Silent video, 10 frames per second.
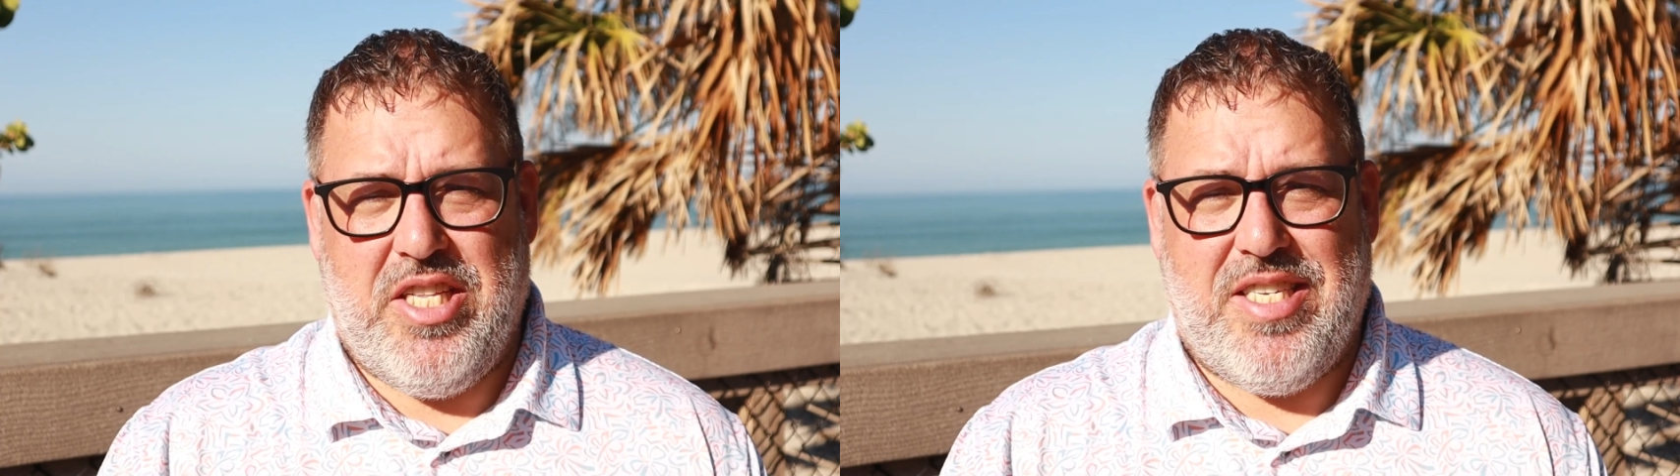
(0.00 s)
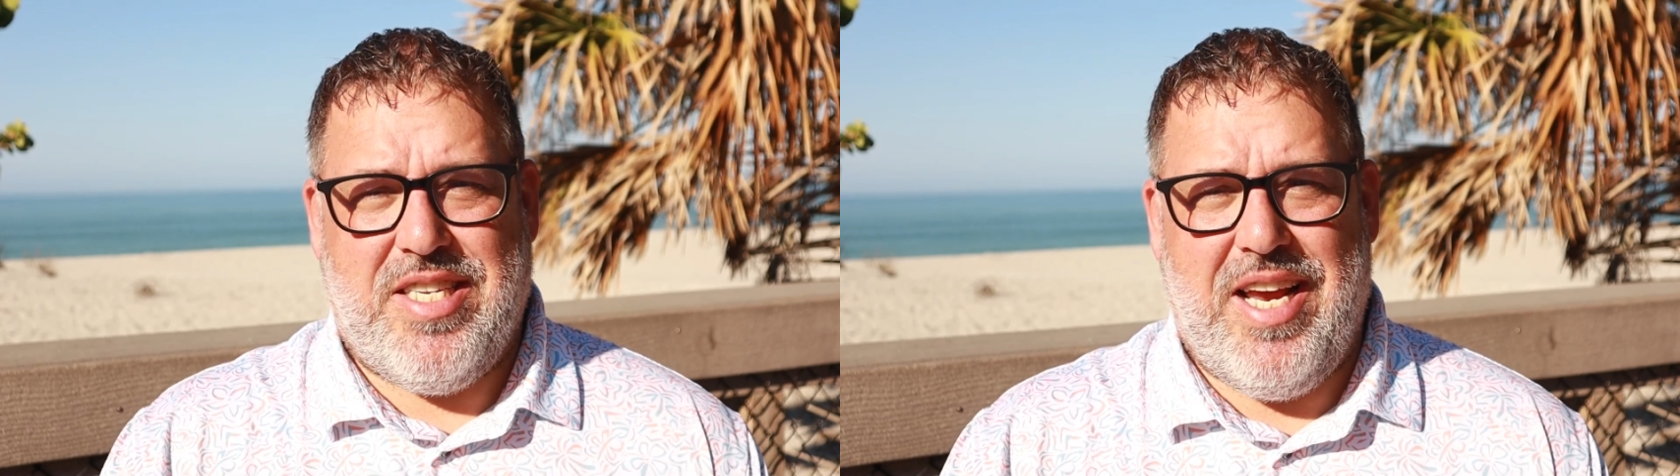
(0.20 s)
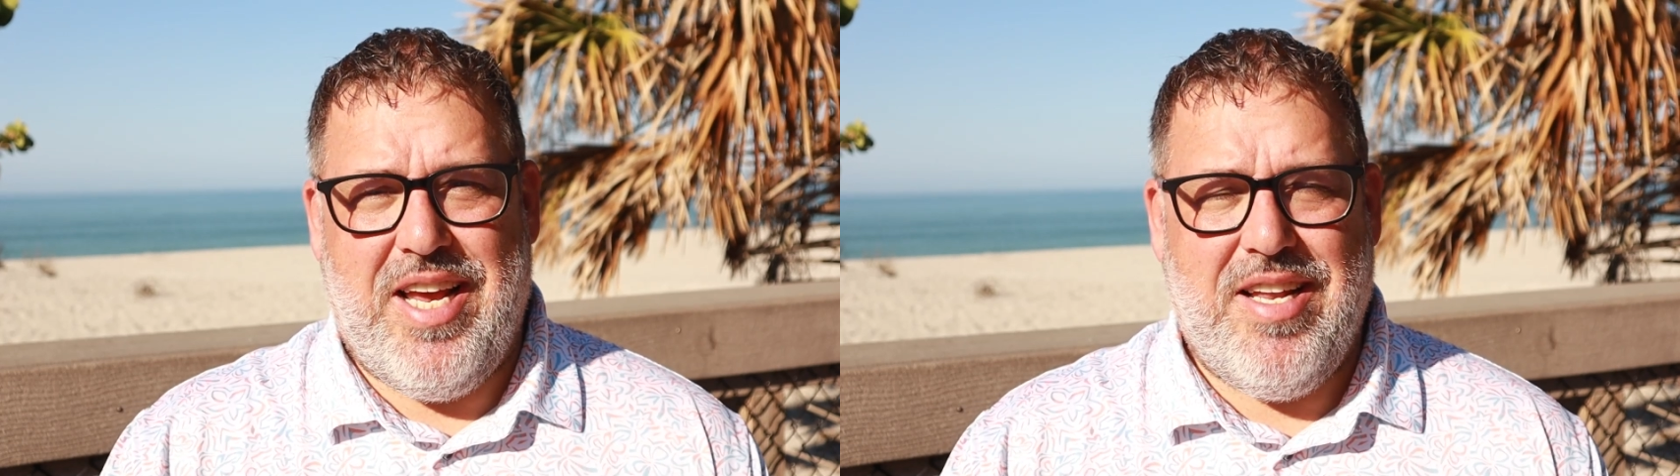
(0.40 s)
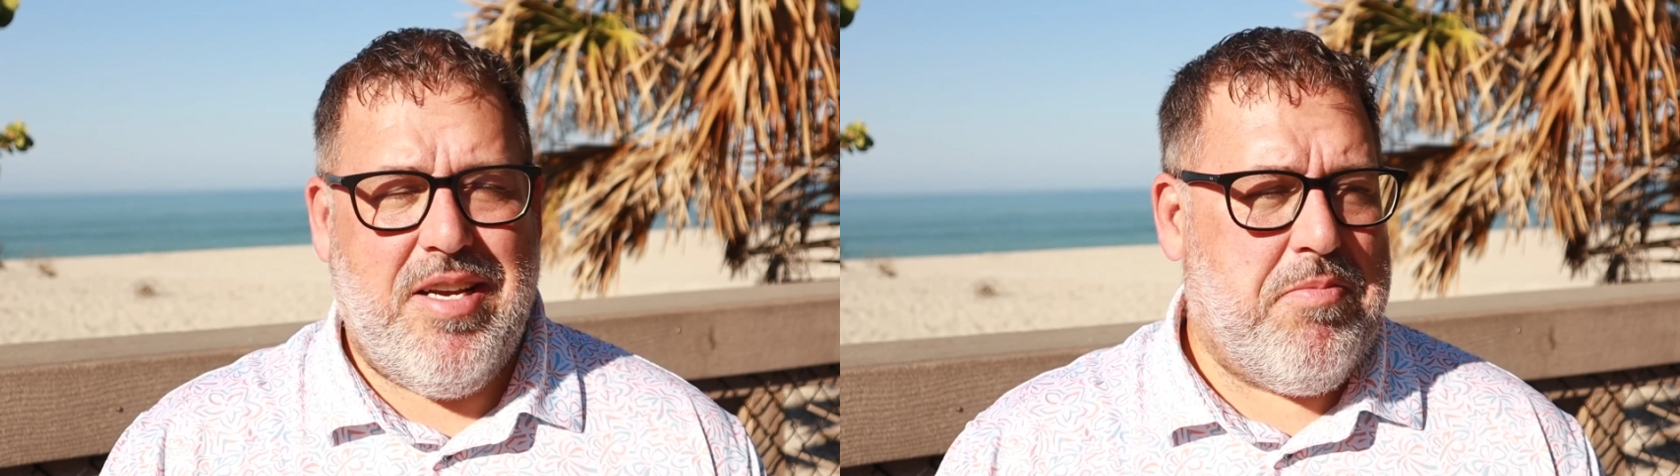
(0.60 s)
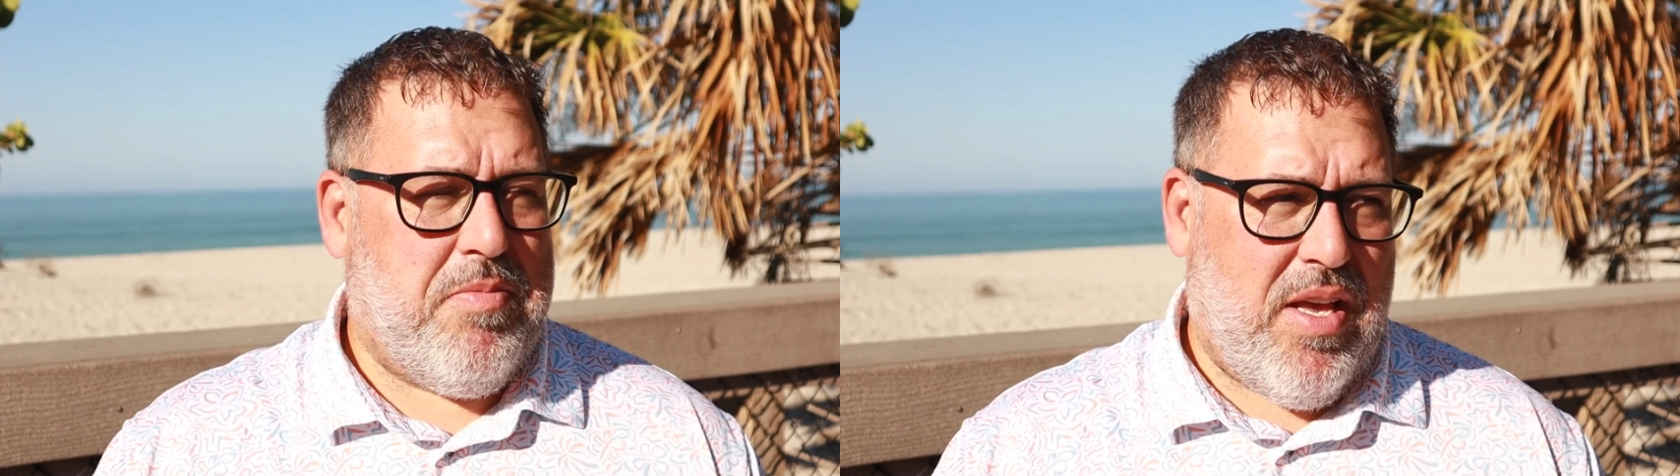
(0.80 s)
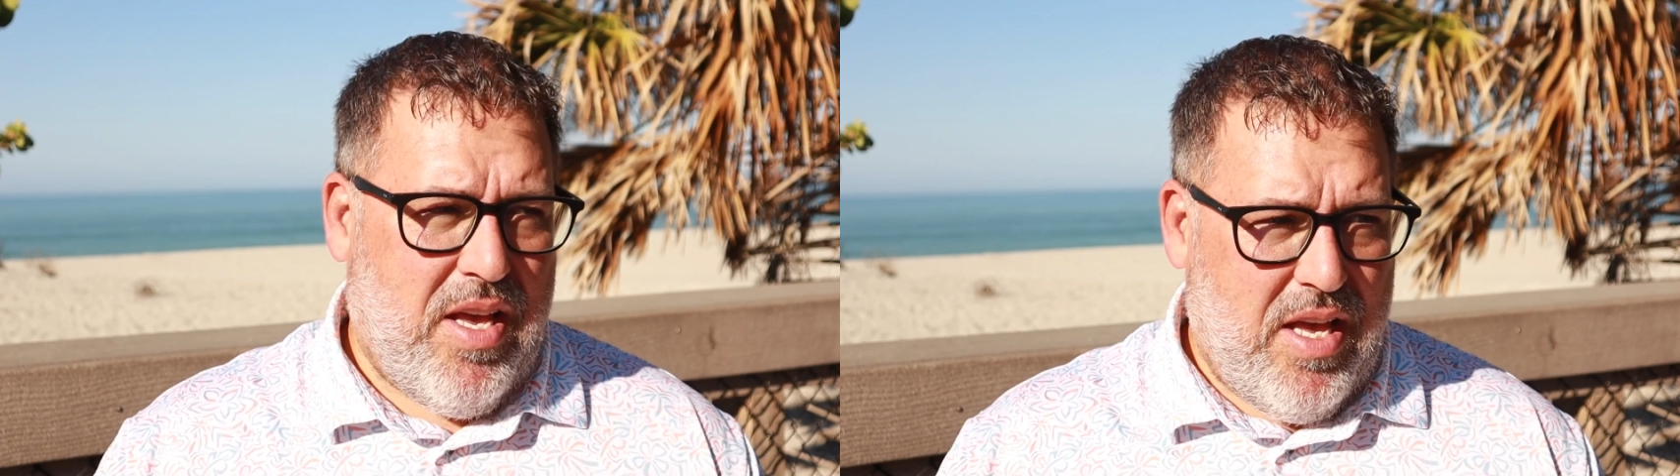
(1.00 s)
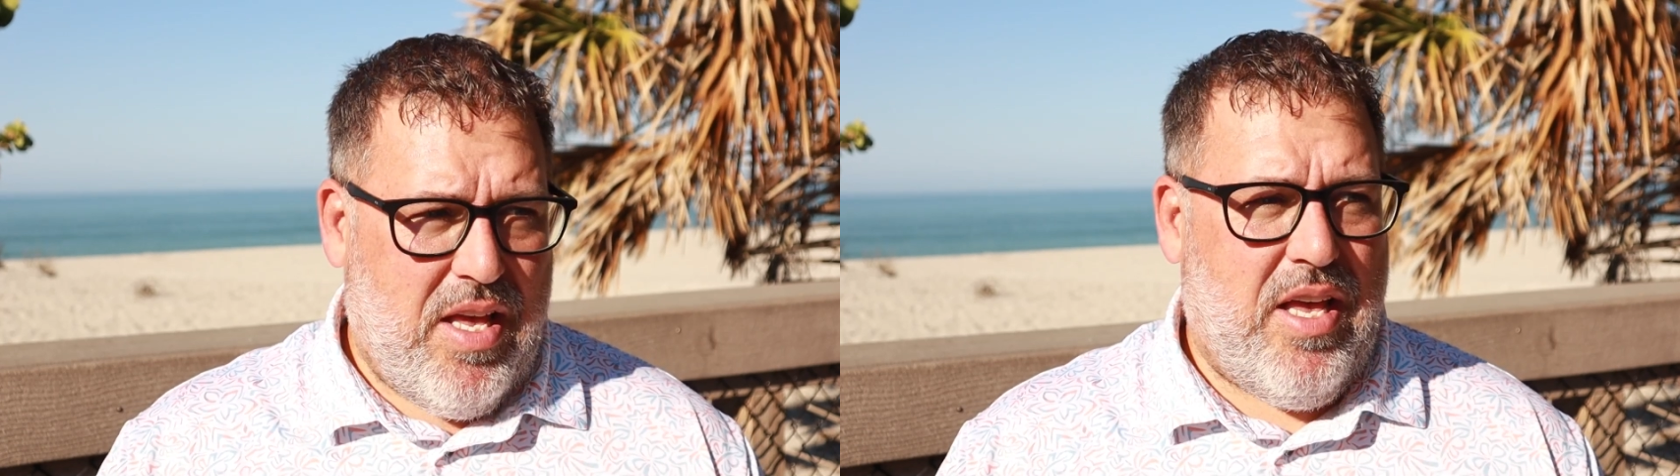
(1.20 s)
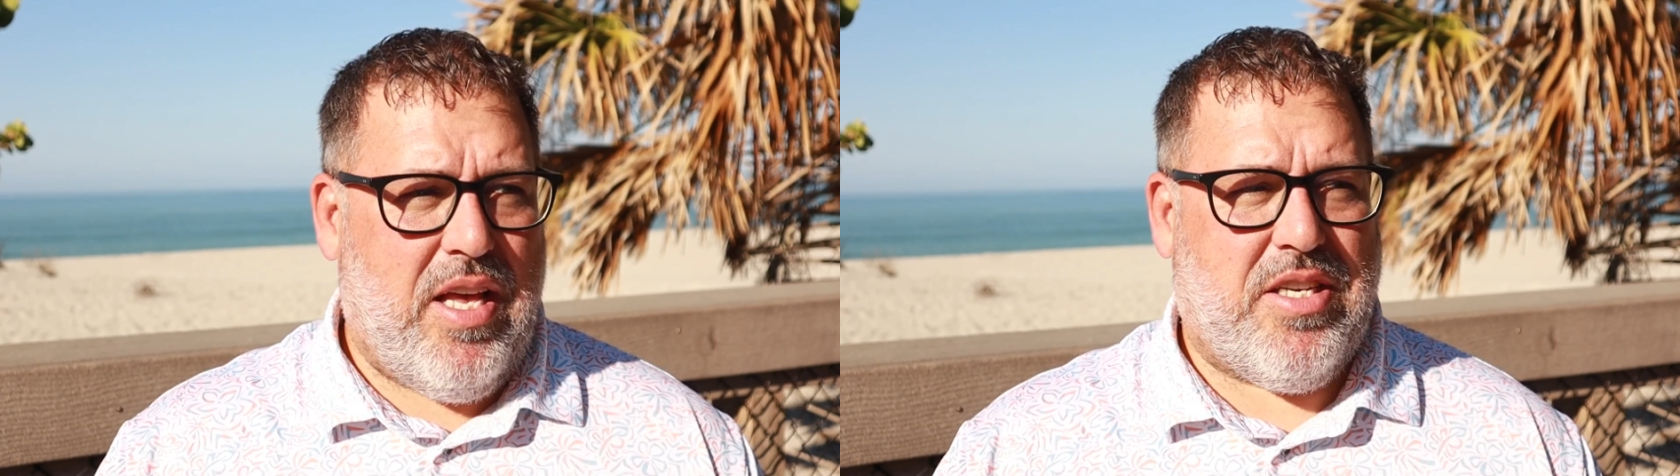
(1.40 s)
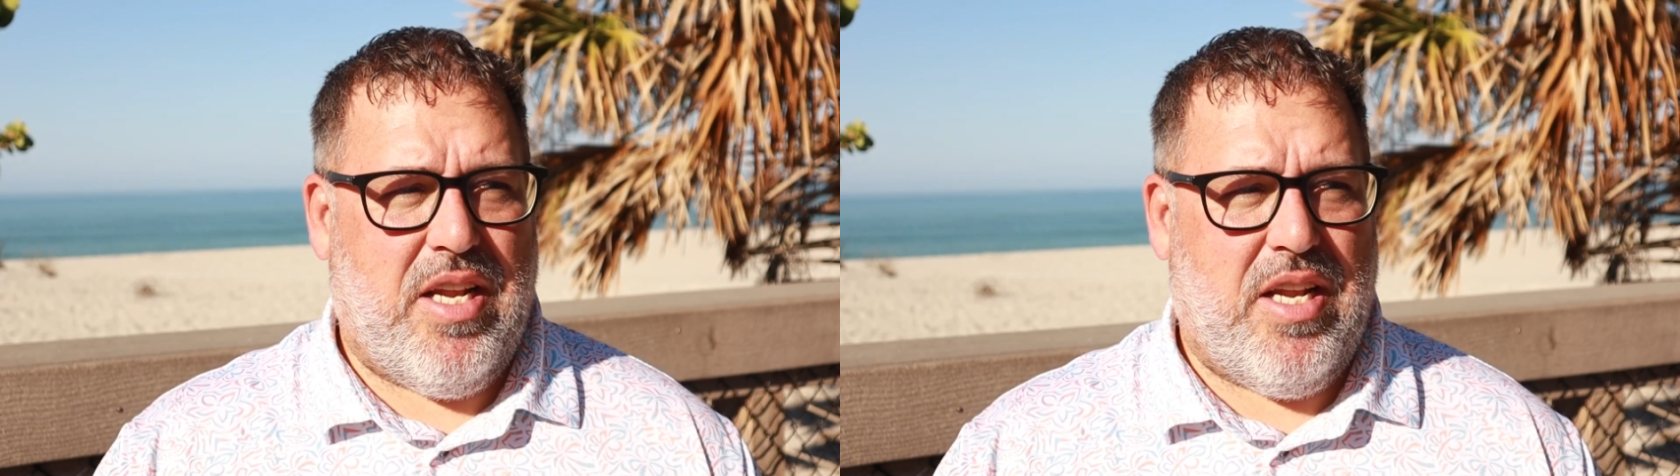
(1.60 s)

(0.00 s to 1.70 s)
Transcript: in the sand, it's